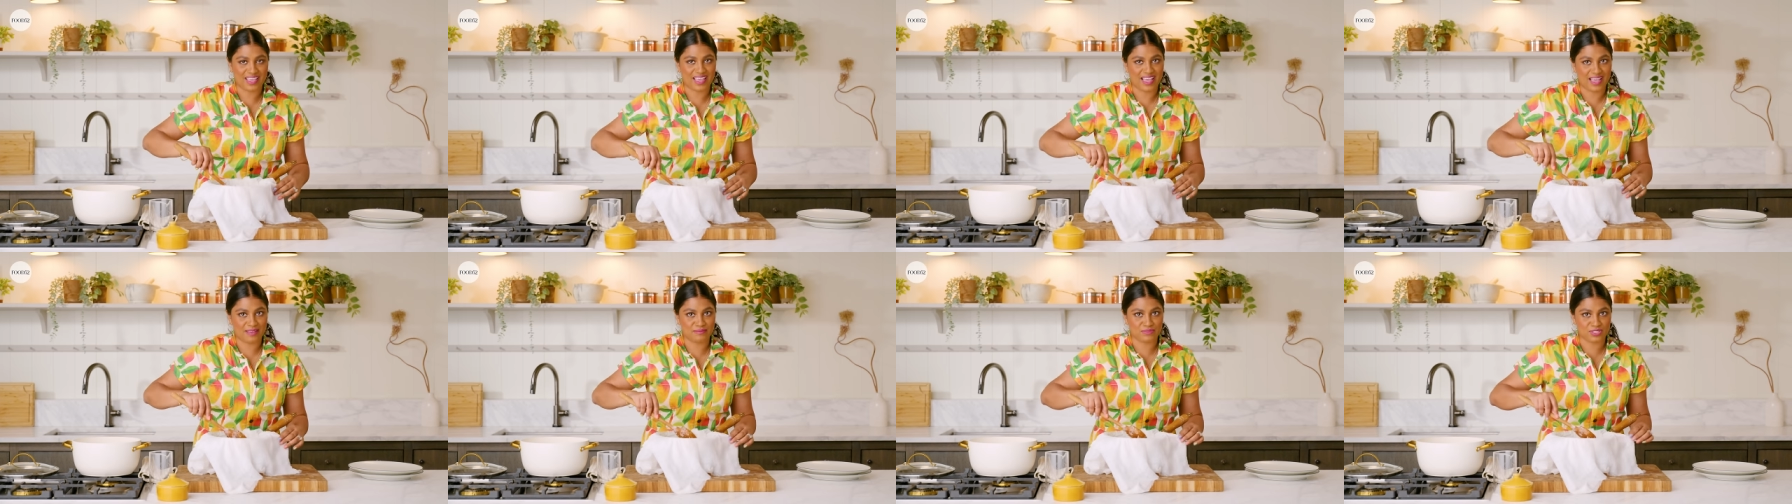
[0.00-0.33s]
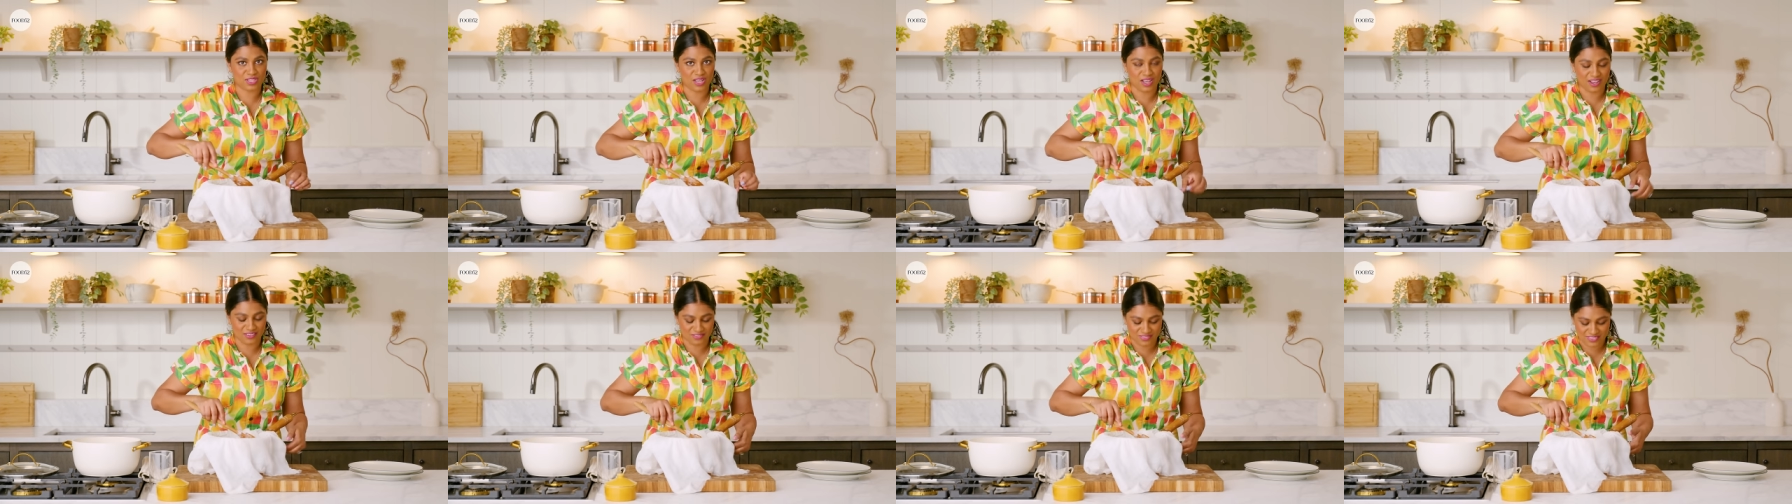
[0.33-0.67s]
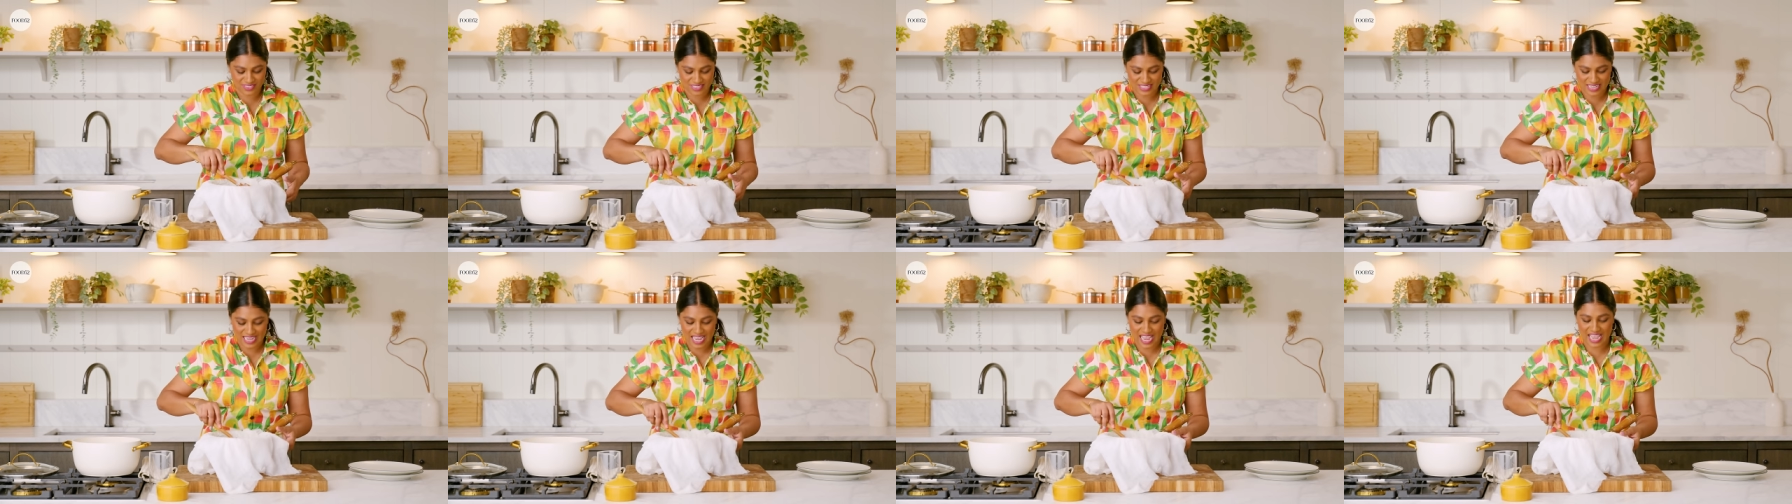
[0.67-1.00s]
I'm
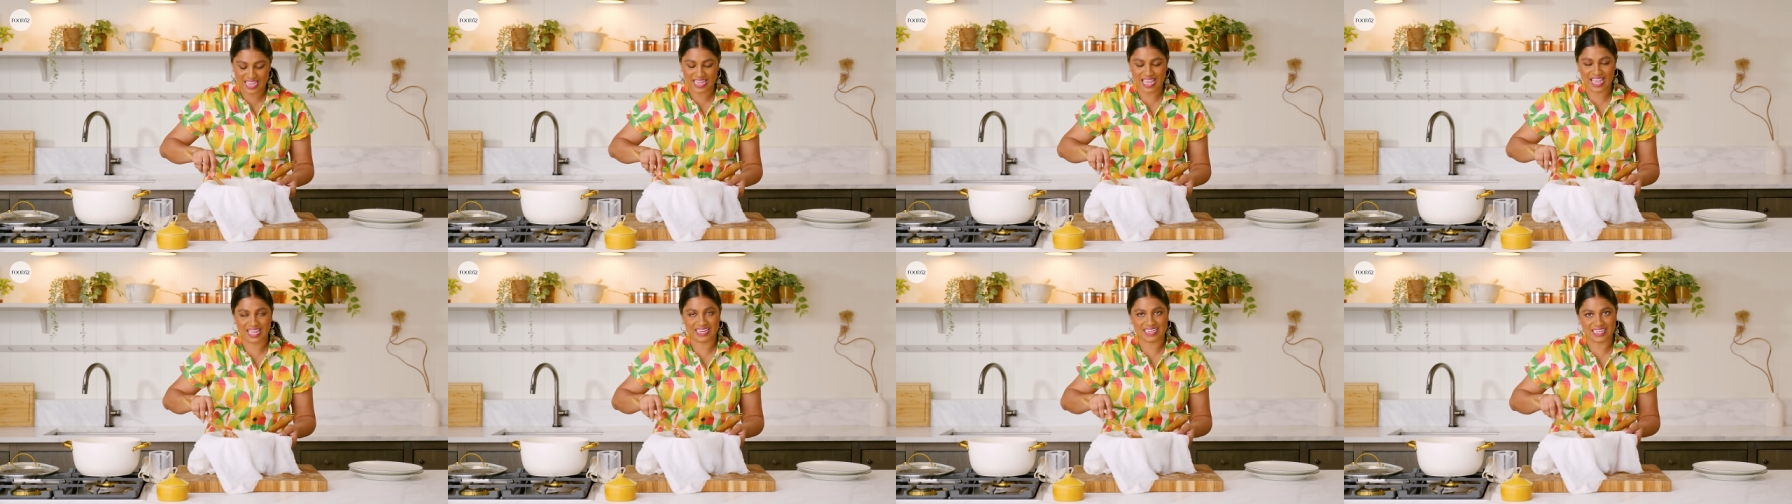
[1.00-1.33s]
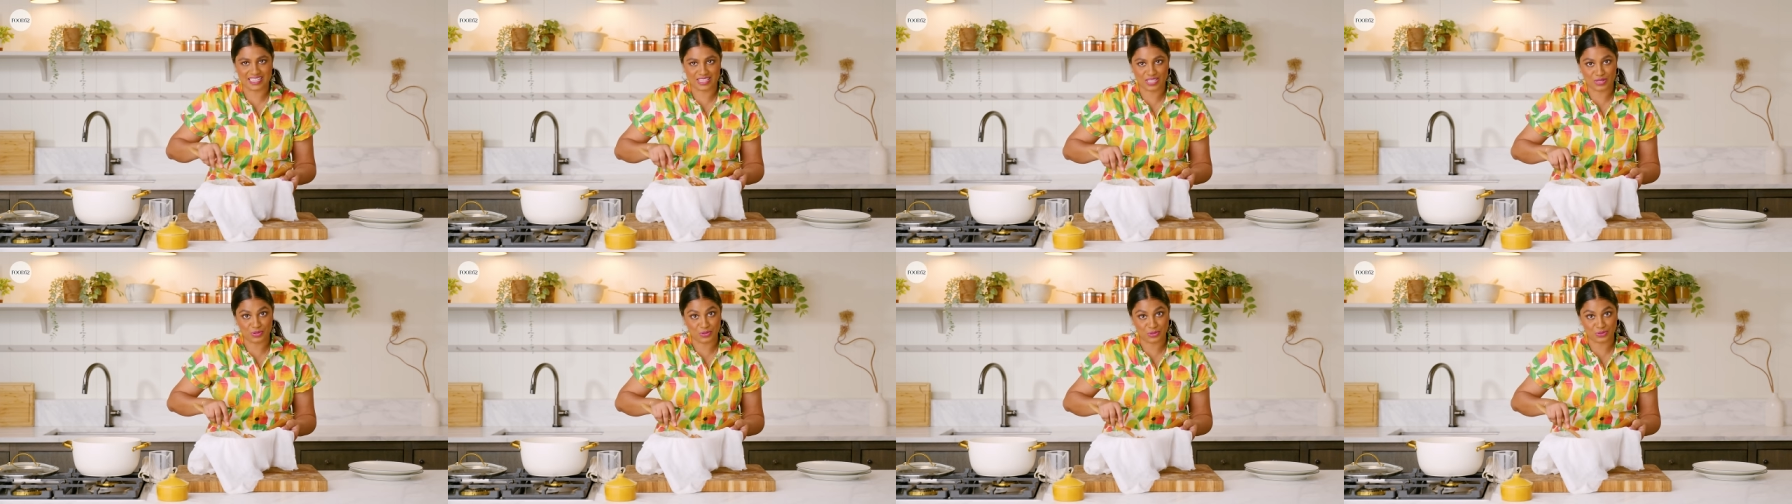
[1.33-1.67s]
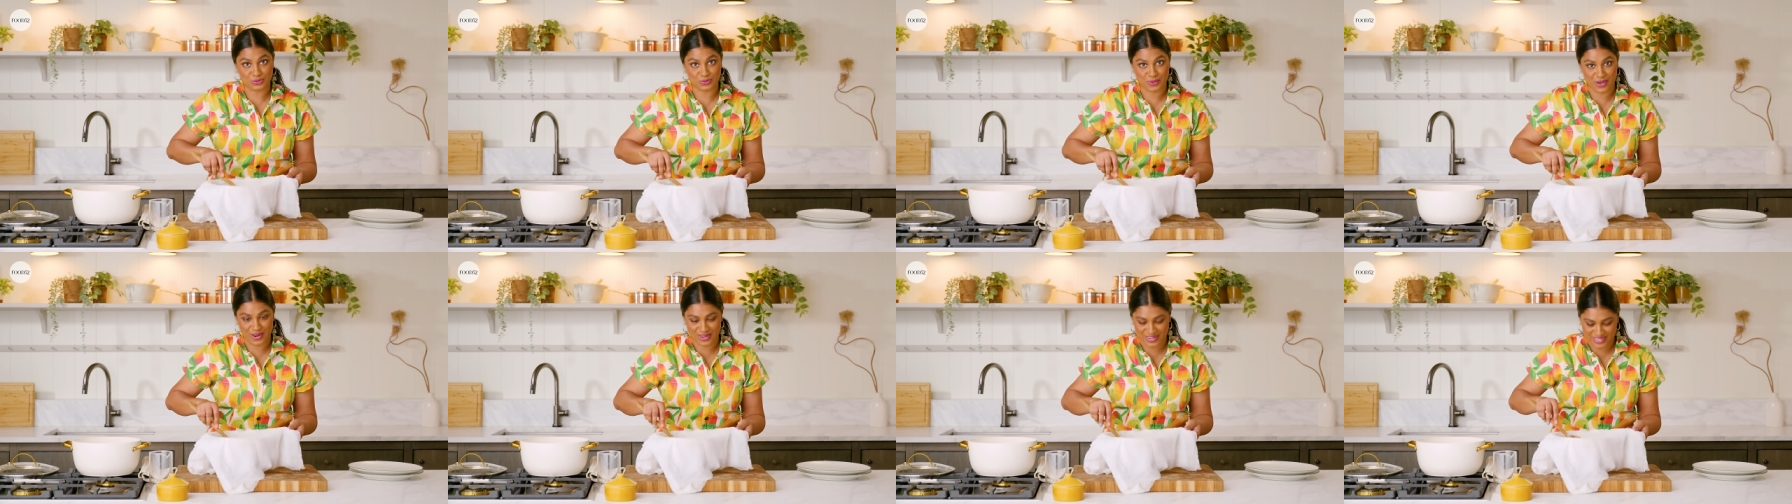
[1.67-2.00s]
soft. I need the
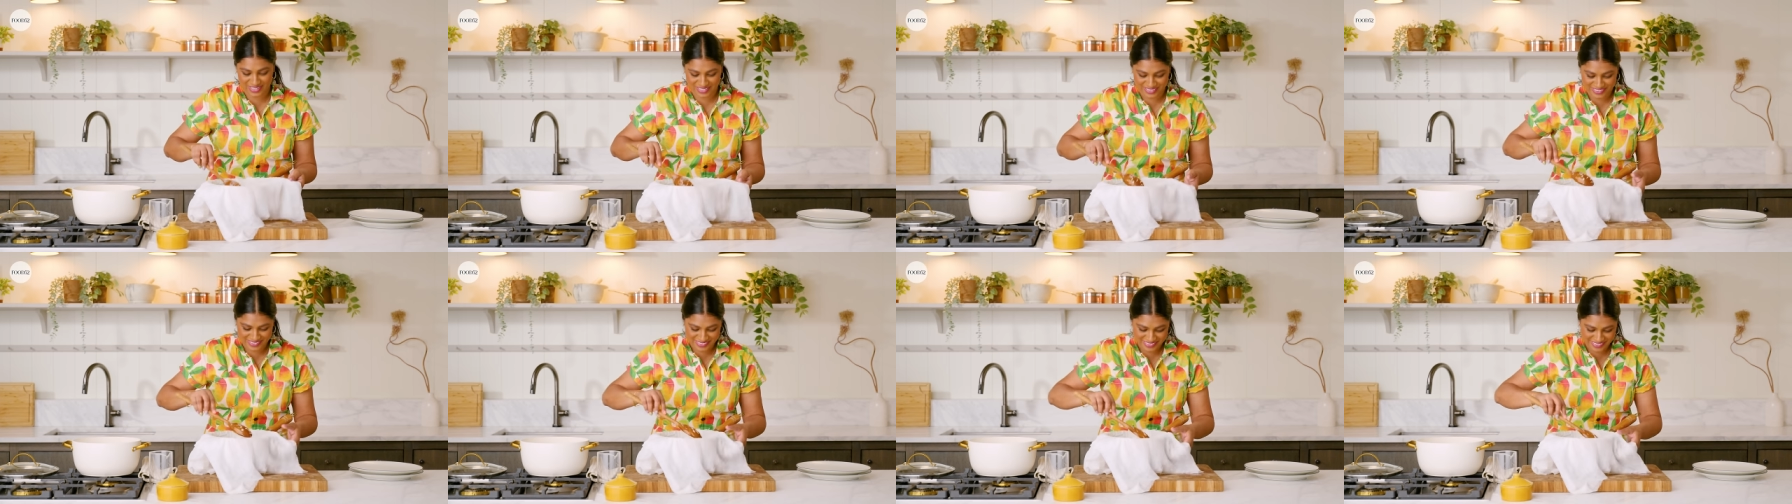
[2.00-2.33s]
cold water.